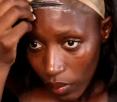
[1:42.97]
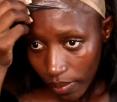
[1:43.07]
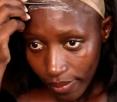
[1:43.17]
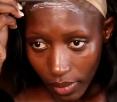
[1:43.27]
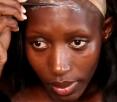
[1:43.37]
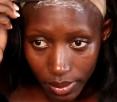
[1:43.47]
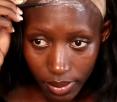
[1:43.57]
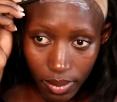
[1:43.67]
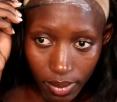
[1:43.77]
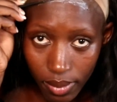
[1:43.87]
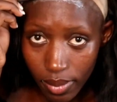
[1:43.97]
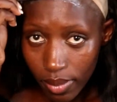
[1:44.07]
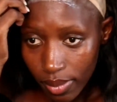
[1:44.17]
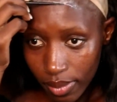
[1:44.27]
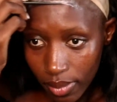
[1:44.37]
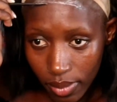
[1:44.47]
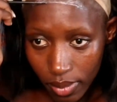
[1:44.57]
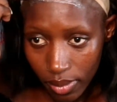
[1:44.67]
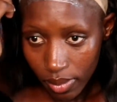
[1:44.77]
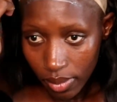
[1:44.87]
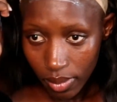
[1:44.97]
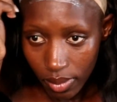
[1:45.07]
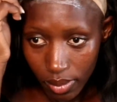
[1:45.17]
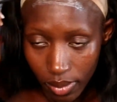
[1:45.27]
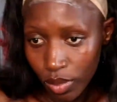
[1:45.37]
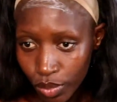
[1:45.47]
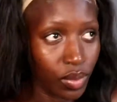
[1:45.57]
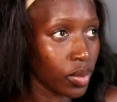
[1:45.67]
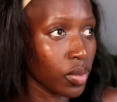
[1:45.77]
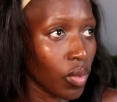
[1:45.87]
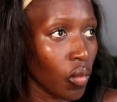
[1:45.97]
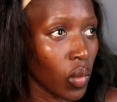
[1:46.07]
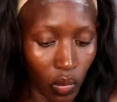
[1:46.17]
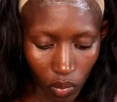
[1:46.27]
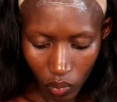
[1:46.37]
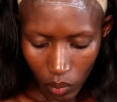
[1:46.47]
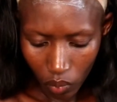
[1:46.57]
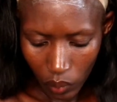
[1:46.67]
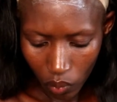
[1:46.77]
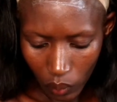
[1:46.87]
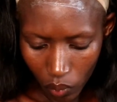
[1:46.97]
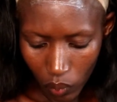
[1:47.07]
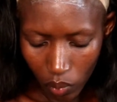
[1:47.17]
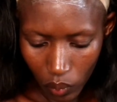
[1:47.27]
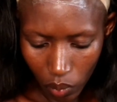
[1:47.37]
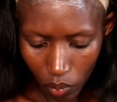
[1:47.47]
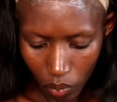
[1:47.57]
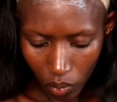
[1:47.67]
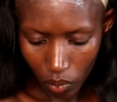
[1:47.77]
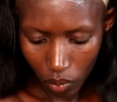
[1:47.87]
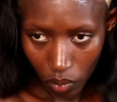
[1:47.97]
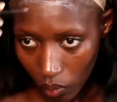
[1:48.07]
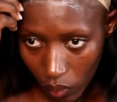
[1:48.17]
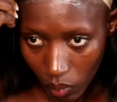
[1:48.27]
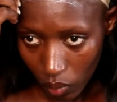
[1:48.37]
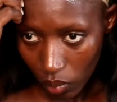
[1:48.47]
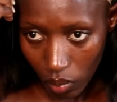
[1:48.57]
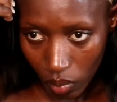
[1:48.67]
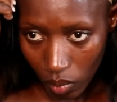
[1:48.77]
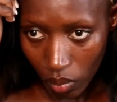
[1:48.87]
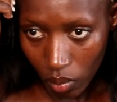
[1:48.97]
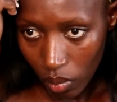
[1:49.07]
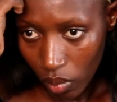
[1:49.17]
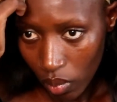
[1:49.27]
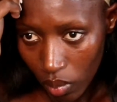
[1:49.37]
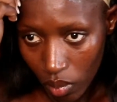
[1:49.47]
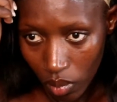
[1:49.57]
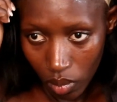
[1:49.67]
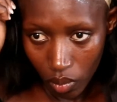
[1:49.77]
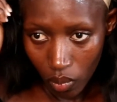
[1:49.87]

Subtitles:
to use this got2b glue. It's not that much of a strong hold. It's not like a glue that